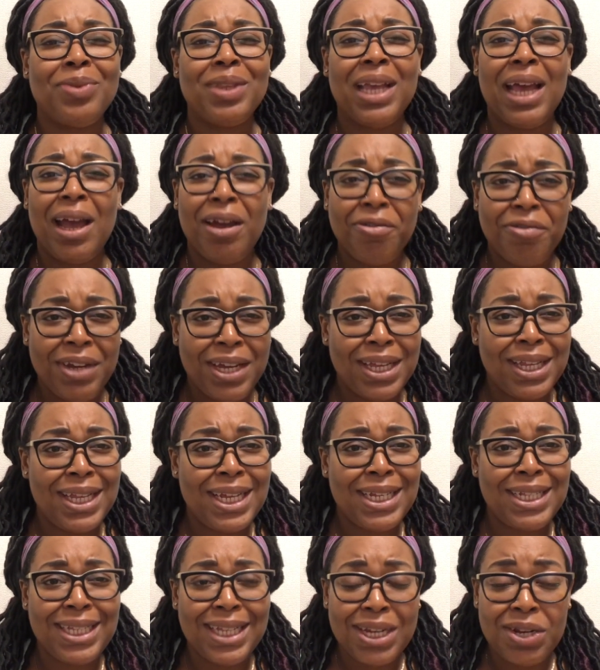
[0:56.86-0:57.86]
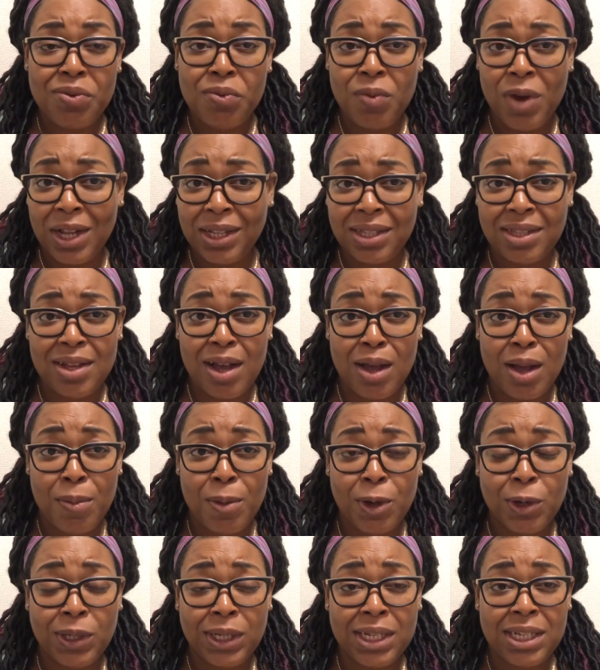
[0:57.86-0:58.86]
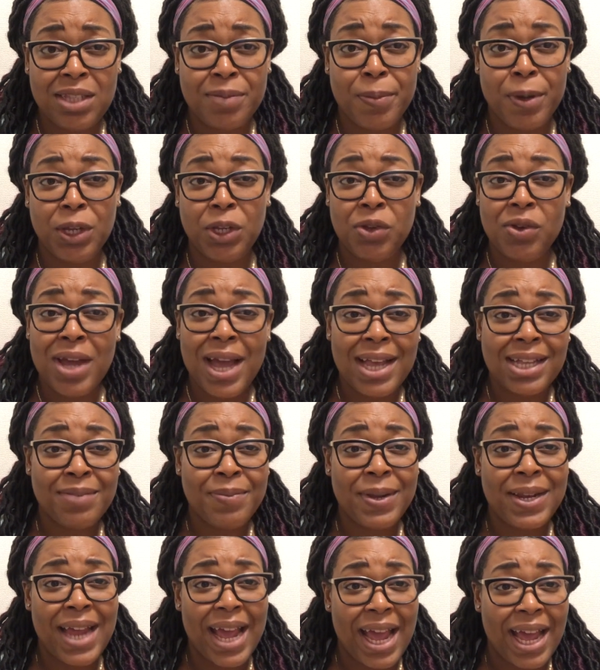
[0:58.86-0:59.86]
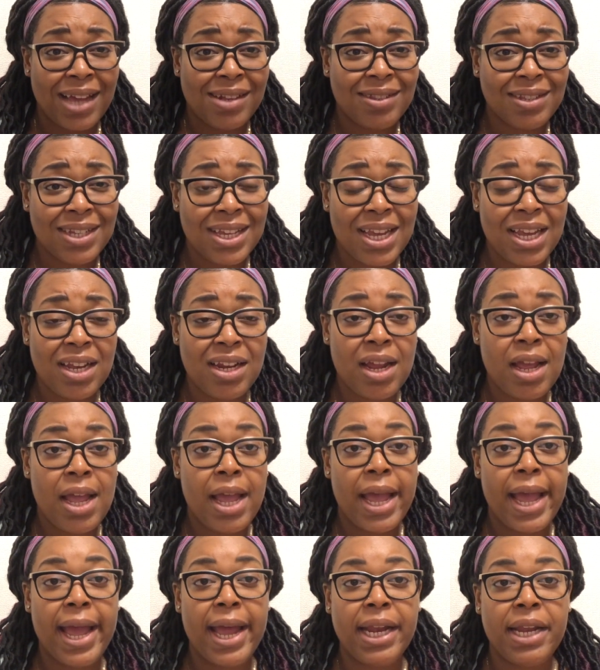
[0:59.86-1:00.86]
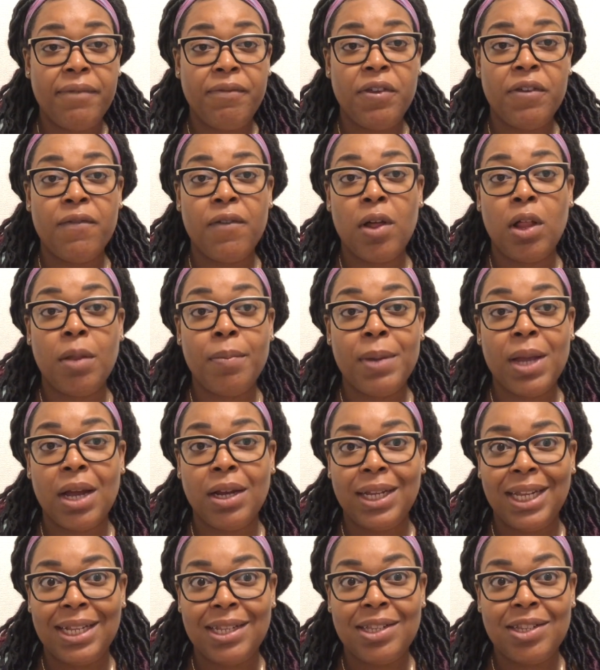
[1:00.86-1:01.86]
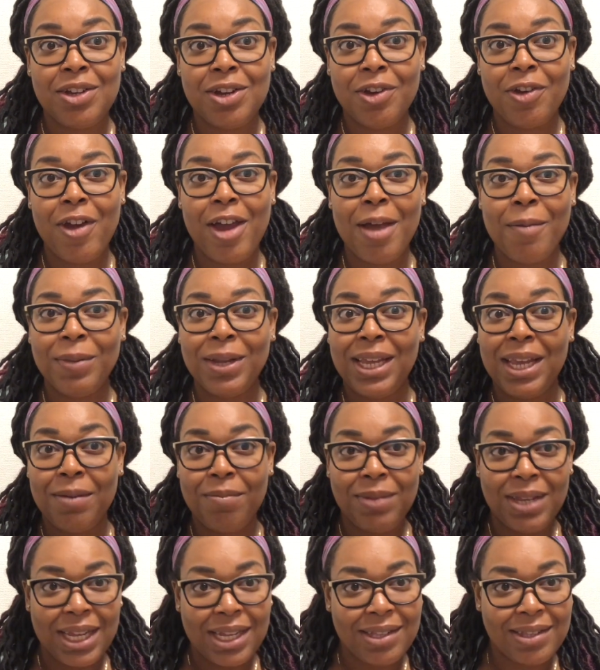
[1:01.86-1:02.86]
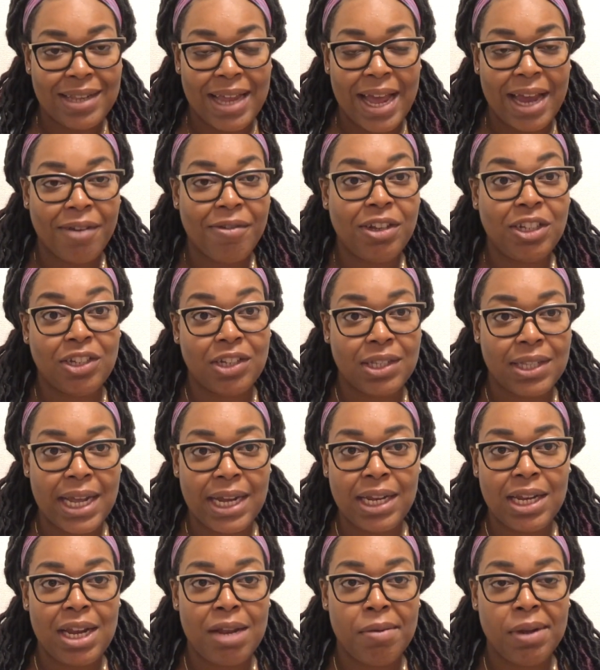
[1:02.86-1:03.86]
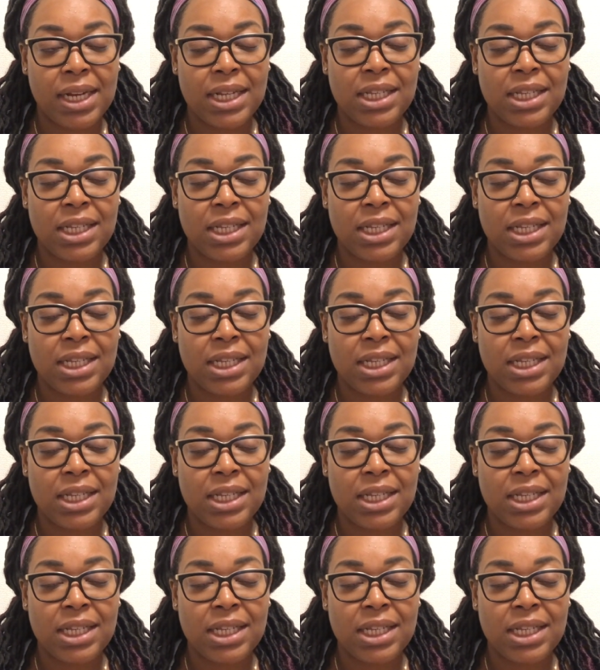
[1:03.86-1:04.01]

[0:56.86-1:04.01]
I really didn't want to talk about this, but you guys been asking, and if you follow me on Instagram, Kim Dick's Diary, just like the name of